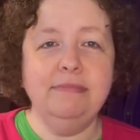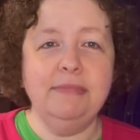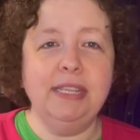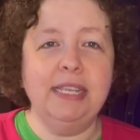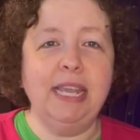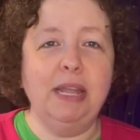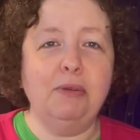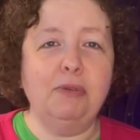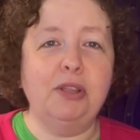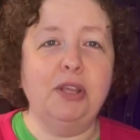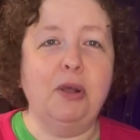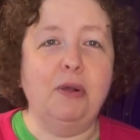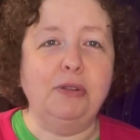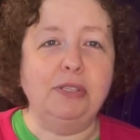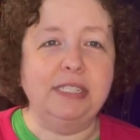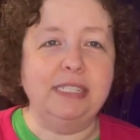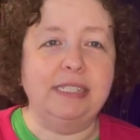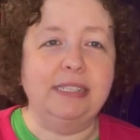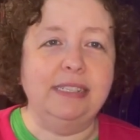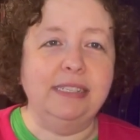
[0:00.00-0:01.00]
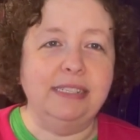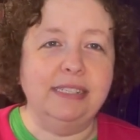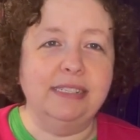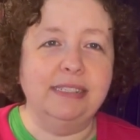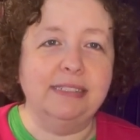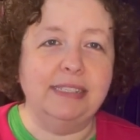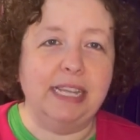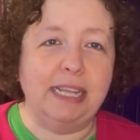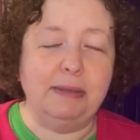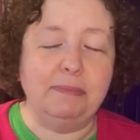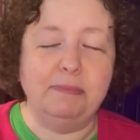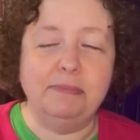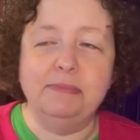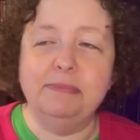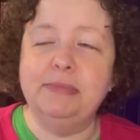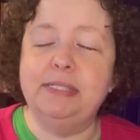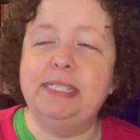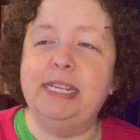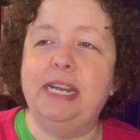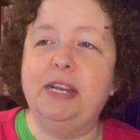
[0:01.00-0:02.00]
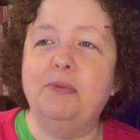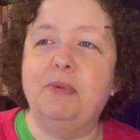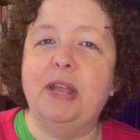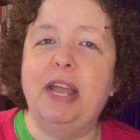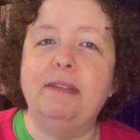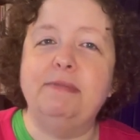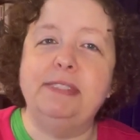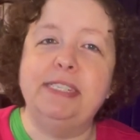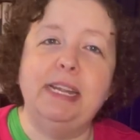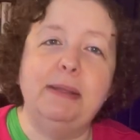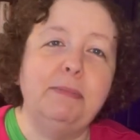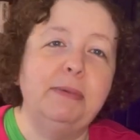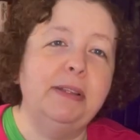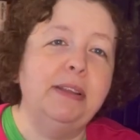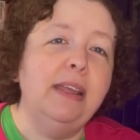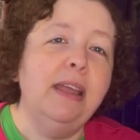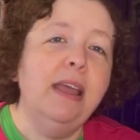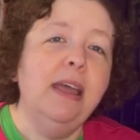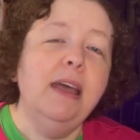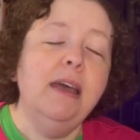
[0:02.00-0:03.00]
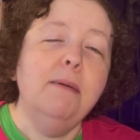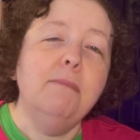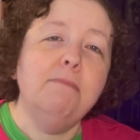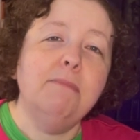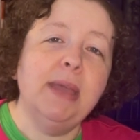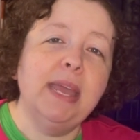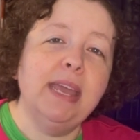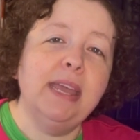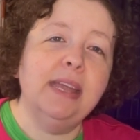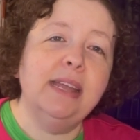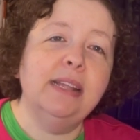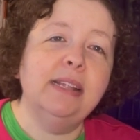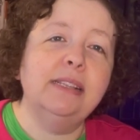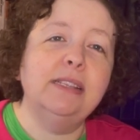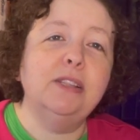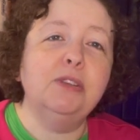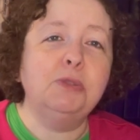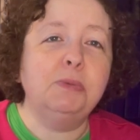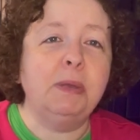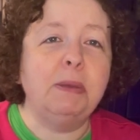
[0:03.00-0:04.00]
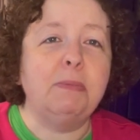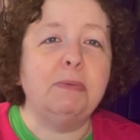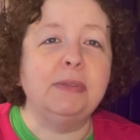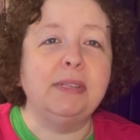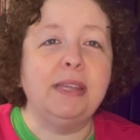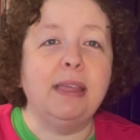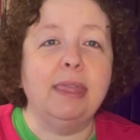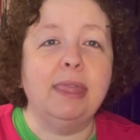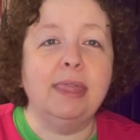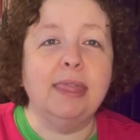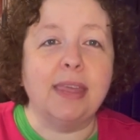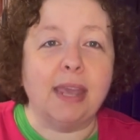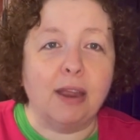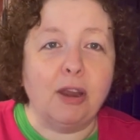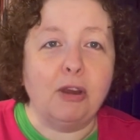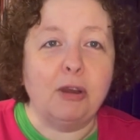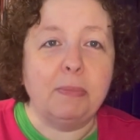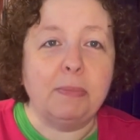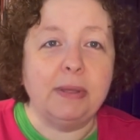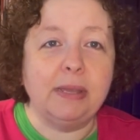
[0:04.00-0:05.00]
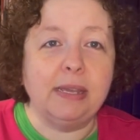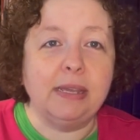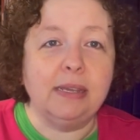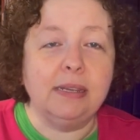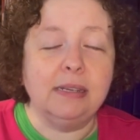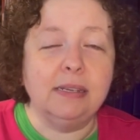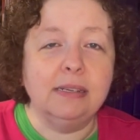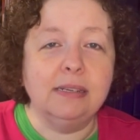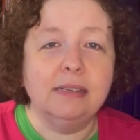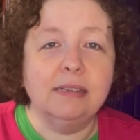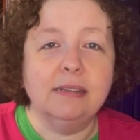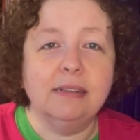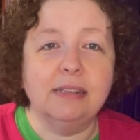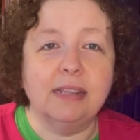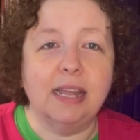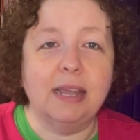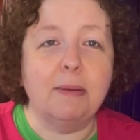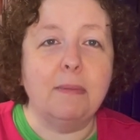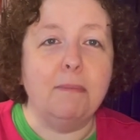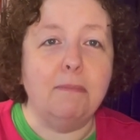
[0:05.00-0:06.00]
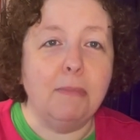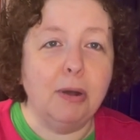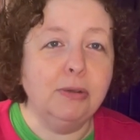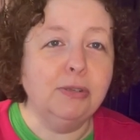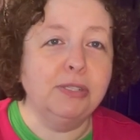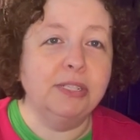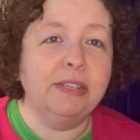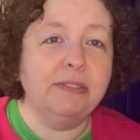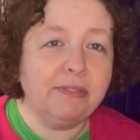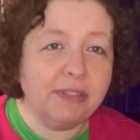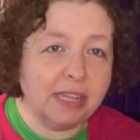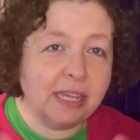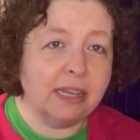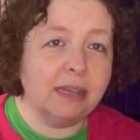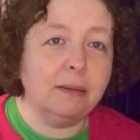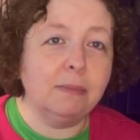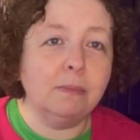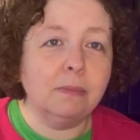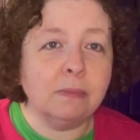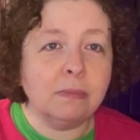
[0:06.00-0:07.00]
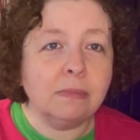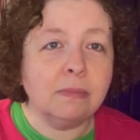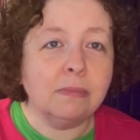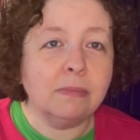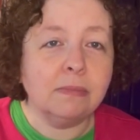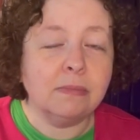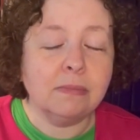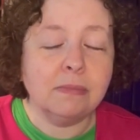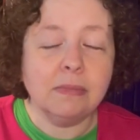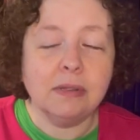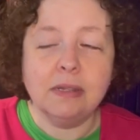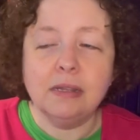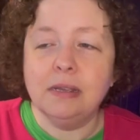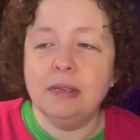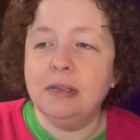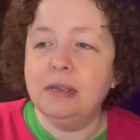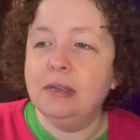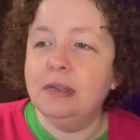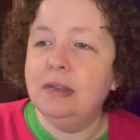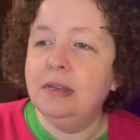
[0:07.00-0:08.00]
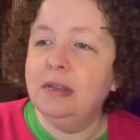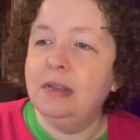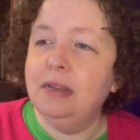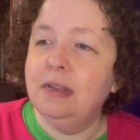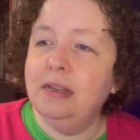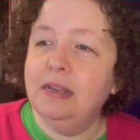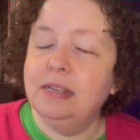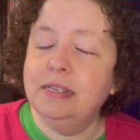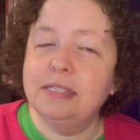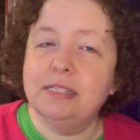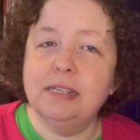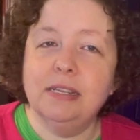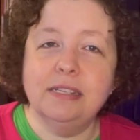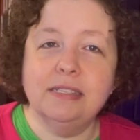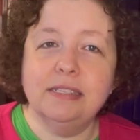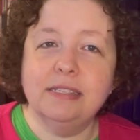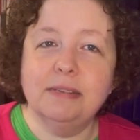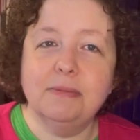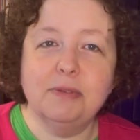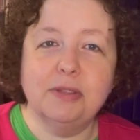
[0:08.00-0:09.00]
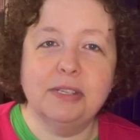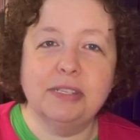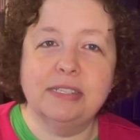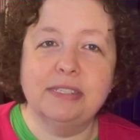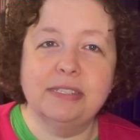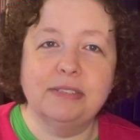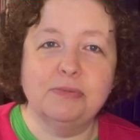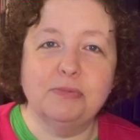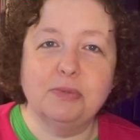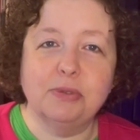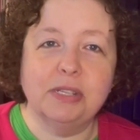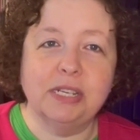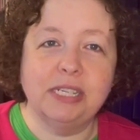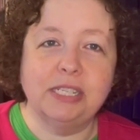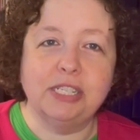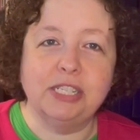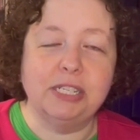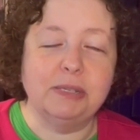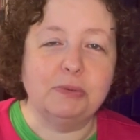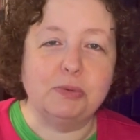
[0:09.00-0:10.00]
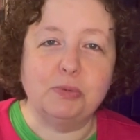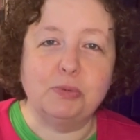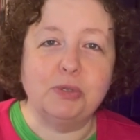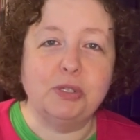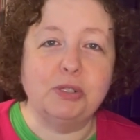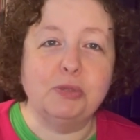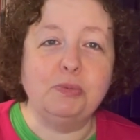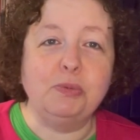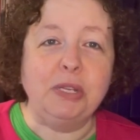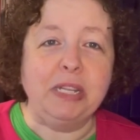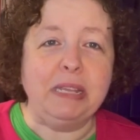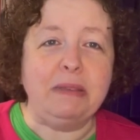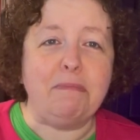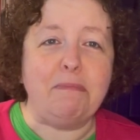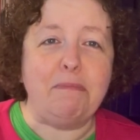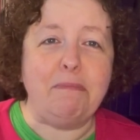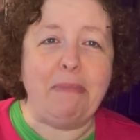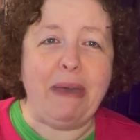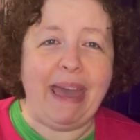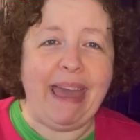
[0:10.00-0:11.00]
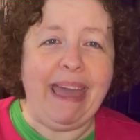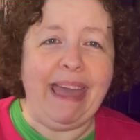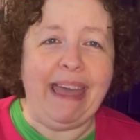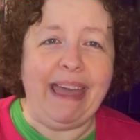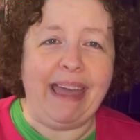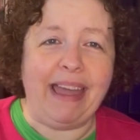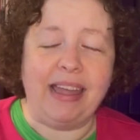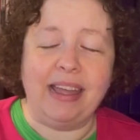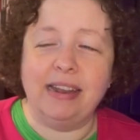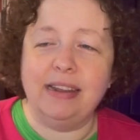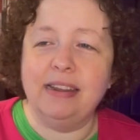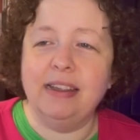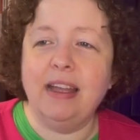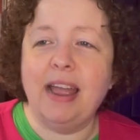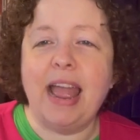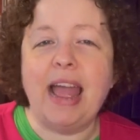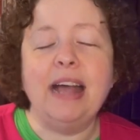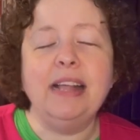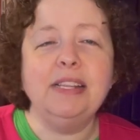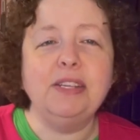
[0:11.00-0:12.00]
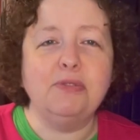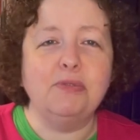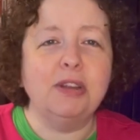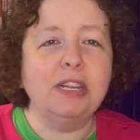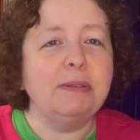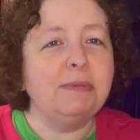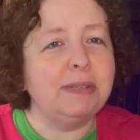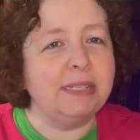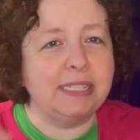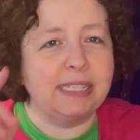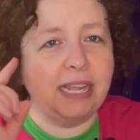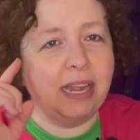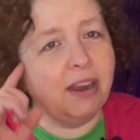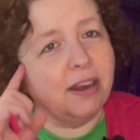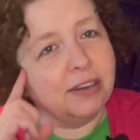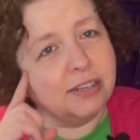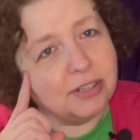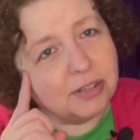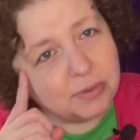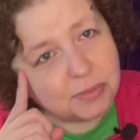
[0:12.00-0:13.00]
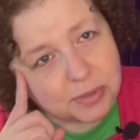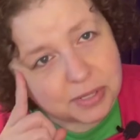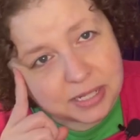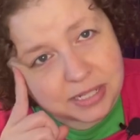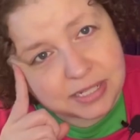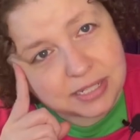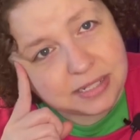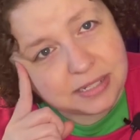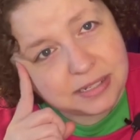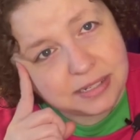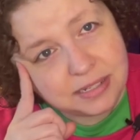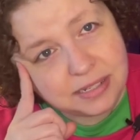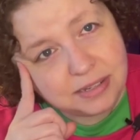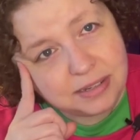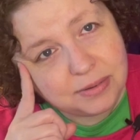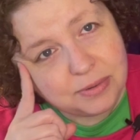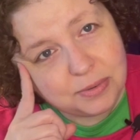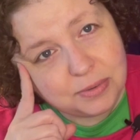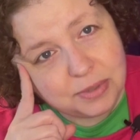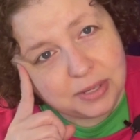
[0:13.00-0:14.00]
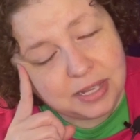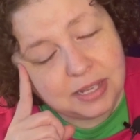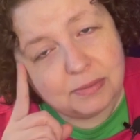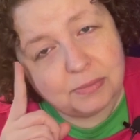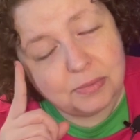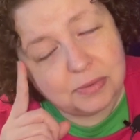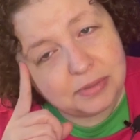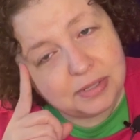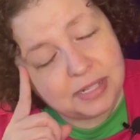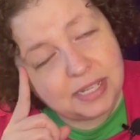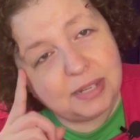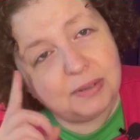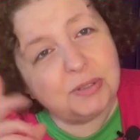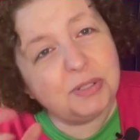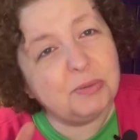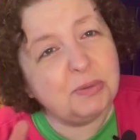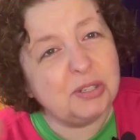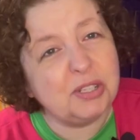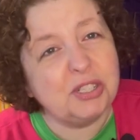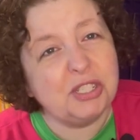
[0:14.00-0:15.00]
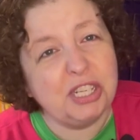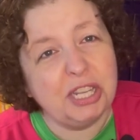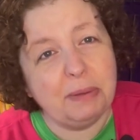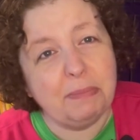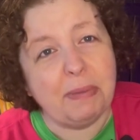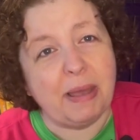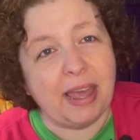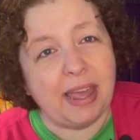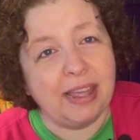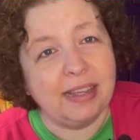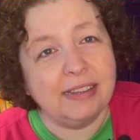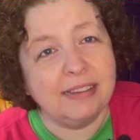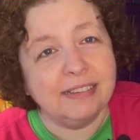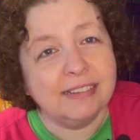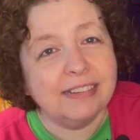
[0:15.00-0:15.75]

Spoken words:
Can't really hold it to the same standard we have today, but man, those people need therapy, like most of them. So some of those relationships were just really bad. Alan Rickman's character was, he was a real shitbag.